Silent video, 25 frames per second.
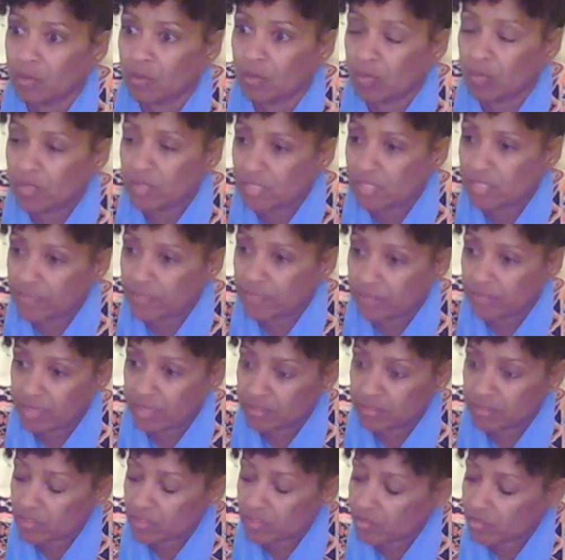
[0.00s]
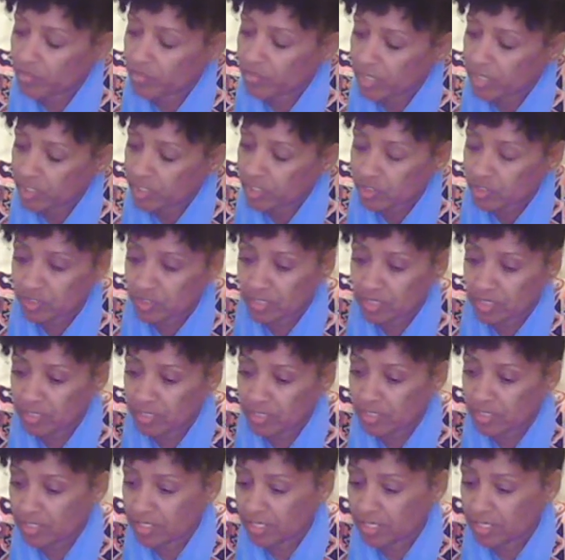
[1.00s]
Once I filed discrimination
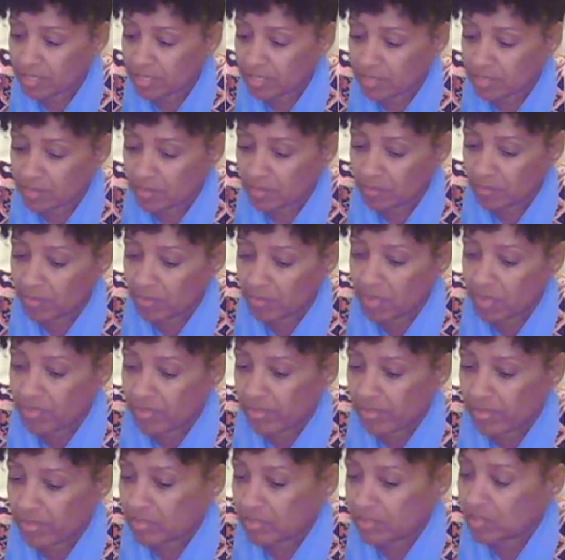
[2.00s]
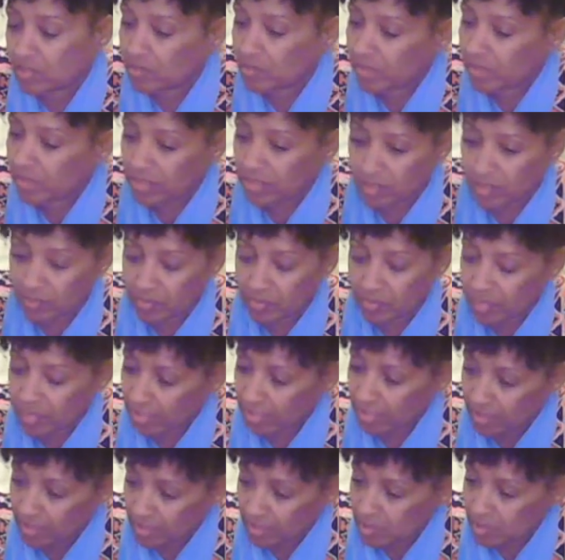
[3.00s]
charges against them, that's going to make them
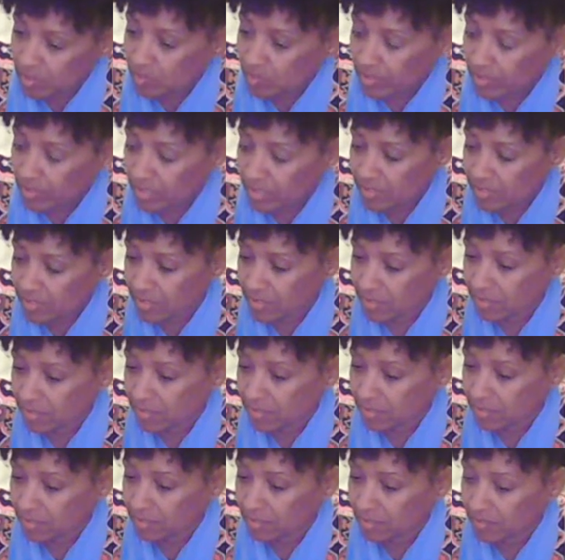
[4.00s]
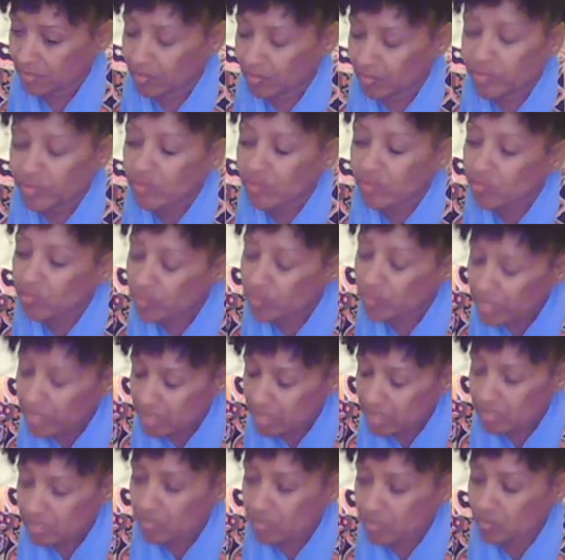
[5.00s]
any less racist. Only a
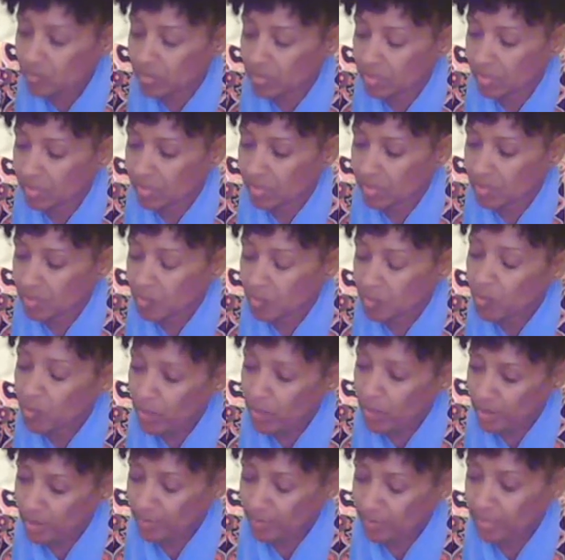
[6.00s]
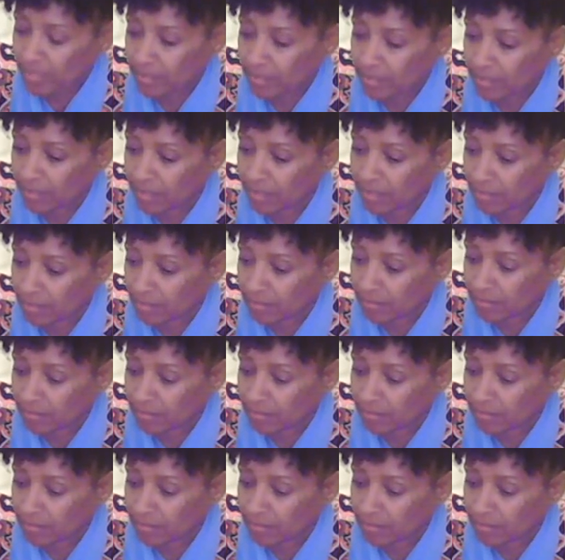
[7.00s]
racist would think some crap like that.